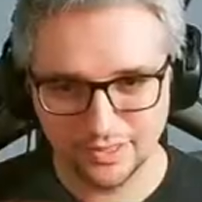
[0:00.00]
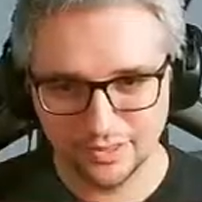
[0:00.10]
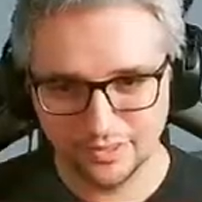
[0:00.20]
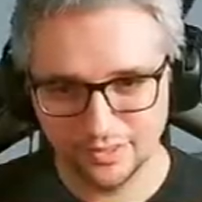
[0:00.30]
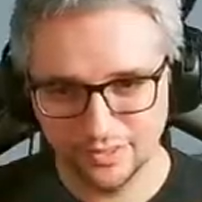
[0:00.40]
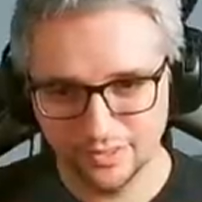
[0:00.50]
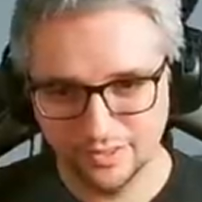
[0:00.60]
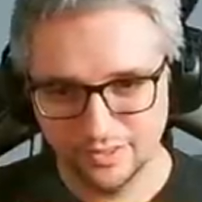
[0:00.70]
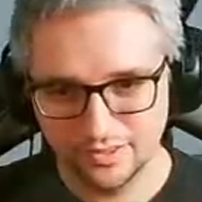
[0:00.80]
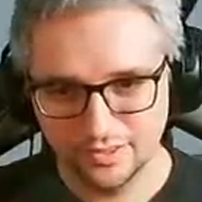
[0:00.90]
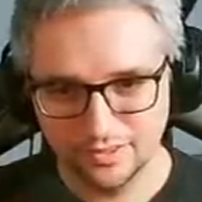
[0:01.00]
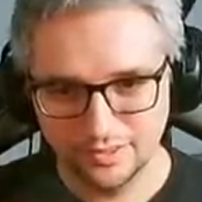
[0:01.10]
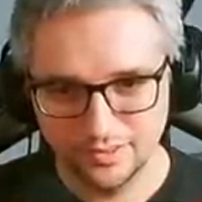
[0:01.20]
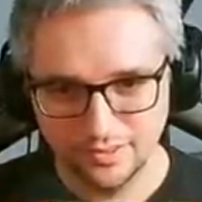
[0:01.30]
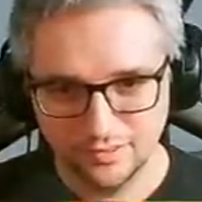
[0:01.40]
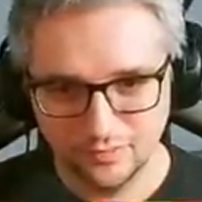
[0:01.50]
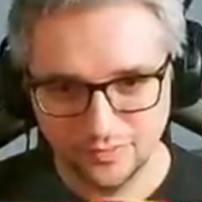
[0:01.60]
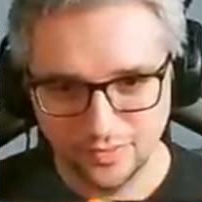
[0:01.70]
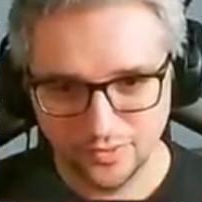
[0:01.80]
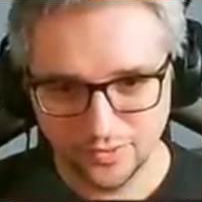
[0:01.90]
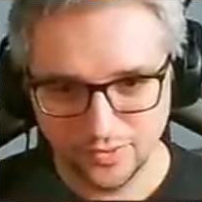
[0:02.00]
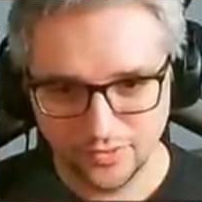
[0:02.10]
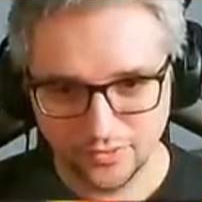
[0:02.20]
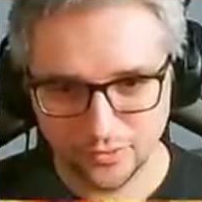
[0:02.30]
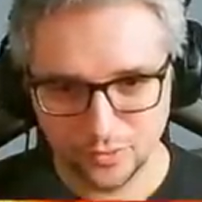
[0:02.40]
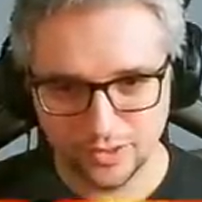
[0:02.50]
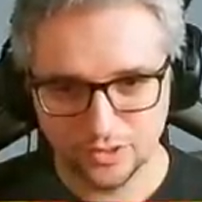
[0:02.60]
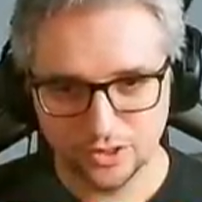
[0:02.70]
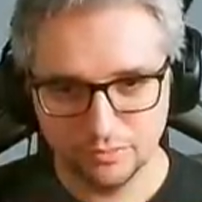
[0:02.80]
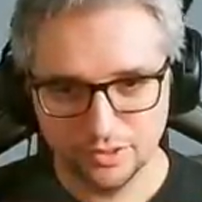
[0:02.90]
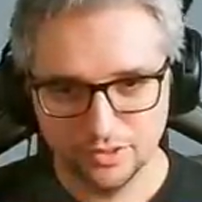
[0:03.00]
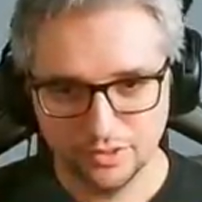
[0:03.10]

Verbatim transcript: there also this is quite a jump